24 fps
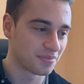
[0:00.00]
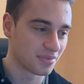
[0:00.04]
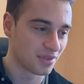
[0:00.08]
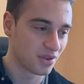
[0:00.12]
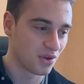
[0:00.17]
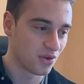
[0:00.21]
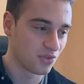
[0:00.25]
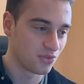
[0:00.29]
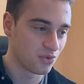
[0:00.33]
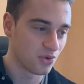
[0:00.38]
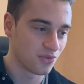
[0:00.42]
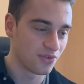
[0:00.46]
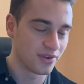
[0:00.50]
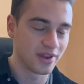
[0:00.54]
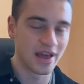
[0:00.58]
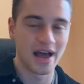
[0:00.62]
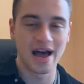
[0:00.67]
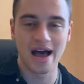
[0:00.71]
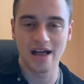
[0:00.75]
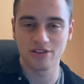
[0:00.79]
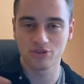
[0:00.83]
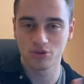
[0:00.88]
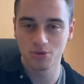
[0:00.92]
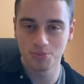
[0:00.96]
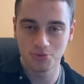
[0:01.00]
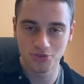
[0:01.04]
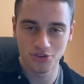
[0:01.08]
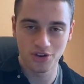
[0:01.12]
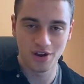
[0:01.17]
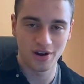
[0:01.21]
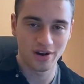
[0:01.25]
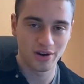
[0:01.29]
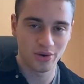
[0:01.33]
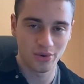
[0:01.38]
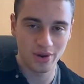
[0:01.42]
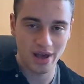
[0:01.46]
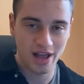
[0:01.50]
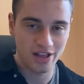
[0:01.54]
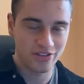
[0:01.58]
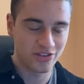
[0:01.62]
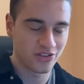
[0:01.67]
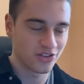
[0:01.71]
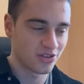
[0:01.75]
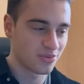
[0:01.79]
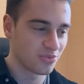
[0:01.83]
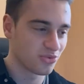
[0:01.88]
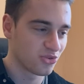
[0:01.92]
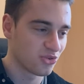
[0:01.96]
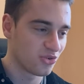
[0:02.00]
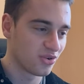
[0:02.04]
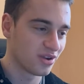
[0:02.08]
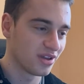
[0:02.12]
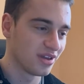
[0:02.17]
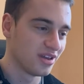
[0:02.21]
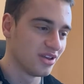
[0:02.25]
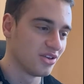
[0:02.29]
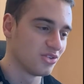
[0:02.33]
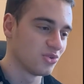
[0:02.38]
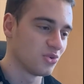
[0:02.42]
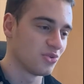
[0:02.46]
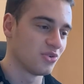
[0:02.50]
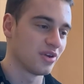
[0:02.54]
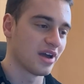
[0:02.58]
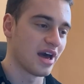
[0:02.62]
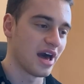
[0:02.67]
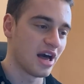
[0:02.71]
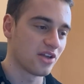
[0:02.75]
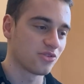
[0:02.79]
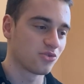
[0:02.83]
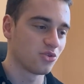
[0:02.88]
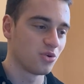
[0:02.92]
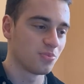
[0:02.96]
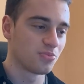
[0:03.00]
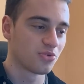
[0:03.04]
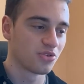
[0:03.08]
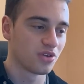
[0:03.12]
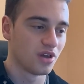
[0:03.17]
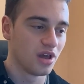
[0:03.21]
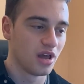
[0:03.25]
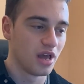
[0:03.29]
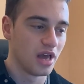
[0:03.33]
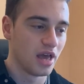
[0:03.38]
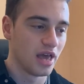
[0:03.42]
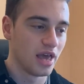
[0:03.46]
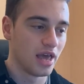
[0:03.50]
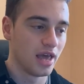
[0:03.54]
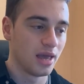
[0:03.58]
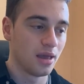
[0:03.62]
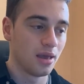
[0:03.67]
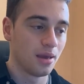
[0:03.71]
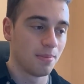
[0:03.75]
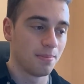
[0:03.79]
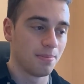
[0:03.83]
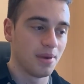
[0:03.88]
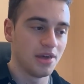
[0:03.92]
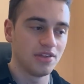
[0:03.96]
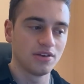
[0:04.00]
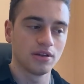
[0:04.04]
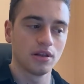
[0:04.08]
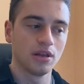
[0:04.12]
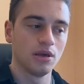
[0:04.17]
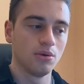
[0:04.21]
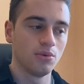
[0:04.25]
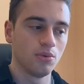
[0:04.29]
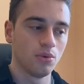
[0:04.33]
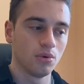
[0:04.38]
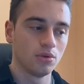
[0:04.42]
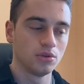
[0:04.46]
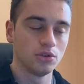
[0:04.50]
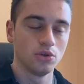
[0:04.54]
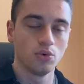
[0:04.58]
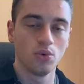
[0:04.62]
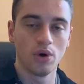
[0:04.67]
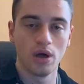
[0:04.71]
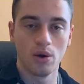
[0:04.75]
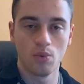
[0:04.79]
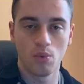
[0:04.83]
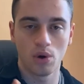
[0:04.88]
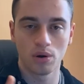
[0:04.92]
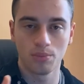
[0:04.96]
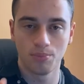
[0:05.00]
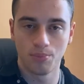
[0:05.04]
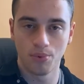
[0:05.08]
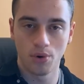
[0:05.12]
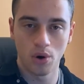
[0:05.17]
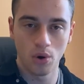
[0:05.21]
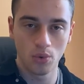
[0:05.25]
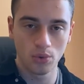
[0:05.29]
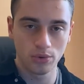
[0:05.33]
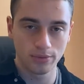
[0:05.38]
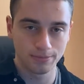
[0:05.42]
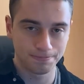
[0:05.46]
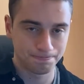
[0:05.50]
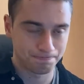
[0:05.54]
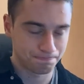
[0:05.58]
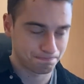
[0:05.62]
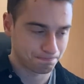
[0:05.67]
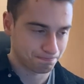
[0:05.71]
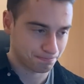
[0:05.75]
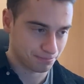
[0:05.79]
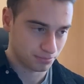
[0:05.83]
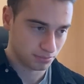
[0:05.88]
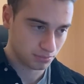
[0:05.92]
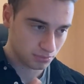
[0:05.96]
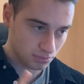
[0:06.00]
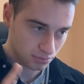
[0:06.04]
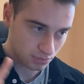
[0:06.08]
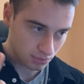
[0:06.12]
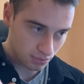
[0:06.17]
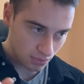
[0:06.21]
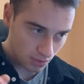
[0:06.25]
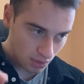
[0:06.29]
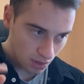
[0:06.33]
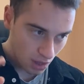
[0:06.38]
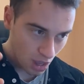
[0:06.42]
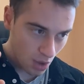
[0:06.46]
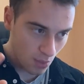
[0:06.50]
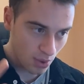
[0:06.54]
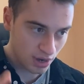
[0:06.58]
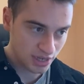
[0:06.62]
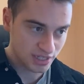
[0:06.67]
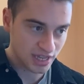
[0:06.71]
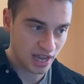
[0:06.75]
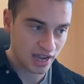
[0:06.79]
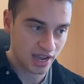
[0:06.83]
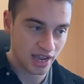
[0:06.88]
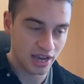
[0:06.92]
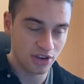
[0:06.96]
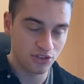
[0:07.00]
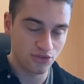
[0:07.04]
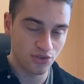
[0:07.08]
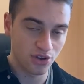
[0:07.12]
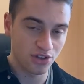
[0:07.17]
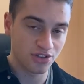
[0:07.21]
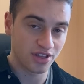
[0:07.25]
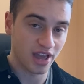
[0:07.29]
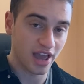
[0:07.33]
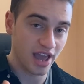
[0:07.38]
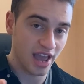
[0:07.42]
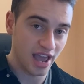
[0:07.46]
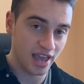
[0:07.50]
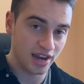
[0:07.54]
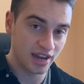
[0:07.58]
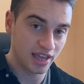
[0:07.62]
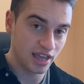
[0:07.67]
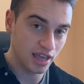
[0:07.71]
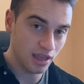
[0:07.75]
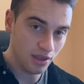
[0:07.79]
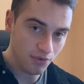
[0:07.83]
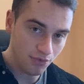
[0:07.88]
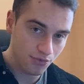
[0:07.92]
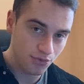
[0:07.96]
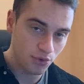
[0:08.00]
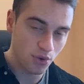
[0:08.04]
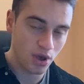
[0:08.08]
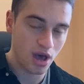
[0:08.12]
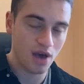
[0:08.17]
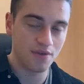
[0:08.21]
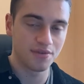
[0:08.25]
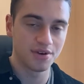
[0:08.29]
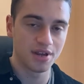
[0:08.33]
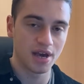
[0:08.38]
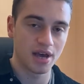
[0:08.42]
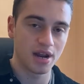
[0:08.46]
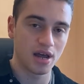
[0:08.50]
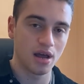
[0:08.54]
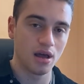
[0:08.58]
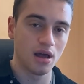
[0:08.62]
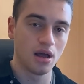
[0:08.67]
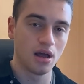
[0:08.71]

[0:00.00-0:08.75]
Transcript: or 3 ad groups here, not ad sets, I'm sorry, 2 or 3 ad groups. And basically, we won't do a one broad, one stack interest. And if you have data,